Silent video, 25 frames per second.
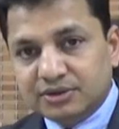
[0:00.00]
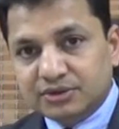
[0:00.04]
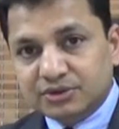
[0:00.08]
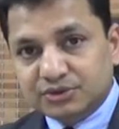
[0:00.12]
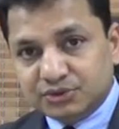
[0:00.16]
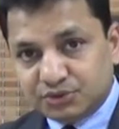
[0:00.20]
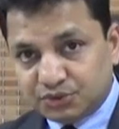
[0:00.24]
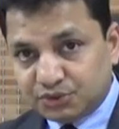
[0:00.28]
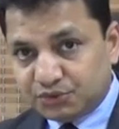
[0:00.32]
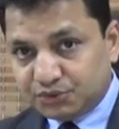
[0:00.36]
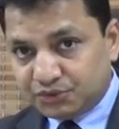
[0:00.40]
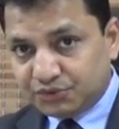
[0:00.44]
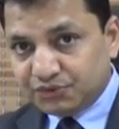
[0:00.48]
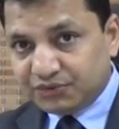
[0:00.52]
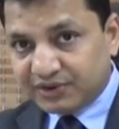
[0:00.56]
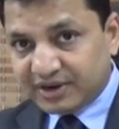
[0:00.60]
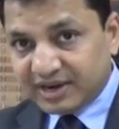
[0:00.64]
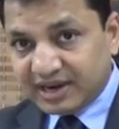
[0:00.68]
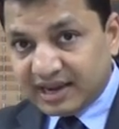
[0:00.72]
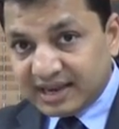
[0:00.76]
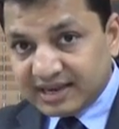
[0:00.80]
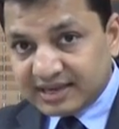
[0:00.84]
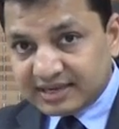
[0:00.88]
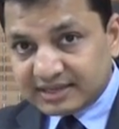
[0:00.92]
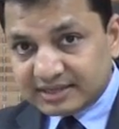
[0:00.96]
So you
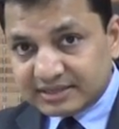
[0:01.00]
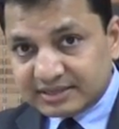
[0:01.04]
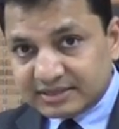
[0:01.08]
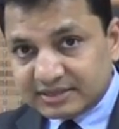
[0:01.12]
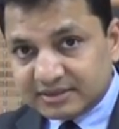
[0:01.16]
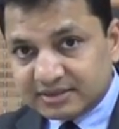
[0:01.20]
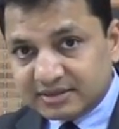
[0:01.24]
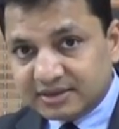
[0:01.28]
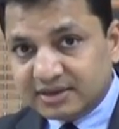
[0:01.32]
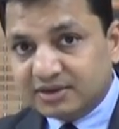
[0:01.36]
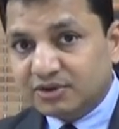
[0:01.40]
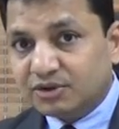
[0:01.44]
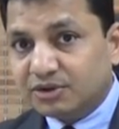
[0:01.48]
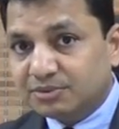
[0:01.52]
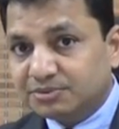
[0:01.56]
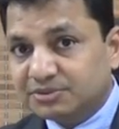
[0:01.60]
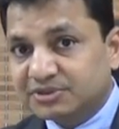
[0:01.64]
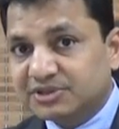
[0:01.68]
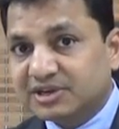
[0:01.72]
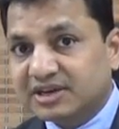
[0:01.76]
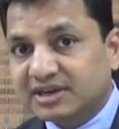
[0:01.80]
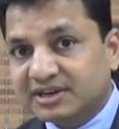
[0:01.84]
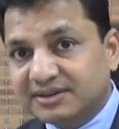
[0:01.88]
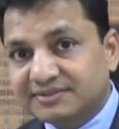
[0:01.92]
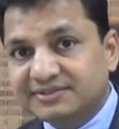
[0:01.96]
realize that
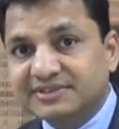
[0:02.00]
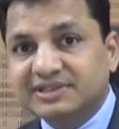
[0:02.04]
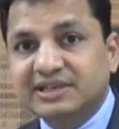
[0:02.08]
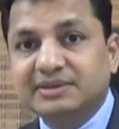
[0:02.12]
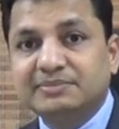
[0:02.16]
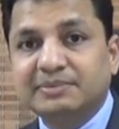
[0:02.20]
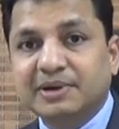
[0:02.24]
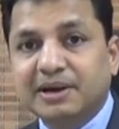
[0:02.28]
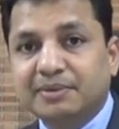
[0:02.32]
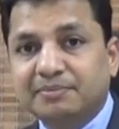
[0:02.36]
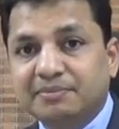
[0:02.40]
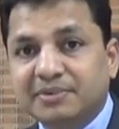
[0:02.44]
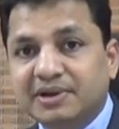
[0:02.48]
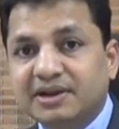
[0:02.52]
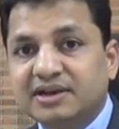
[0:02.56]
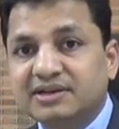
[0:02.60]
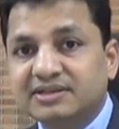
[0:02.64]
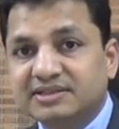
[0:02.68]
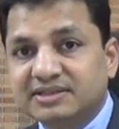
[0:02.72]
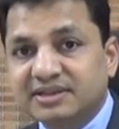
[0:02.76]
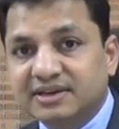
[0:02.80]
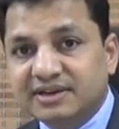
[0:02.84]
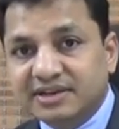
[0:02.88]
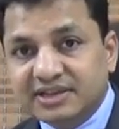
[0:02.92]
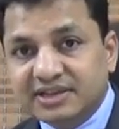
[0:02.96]
obstructive sleep apnea is a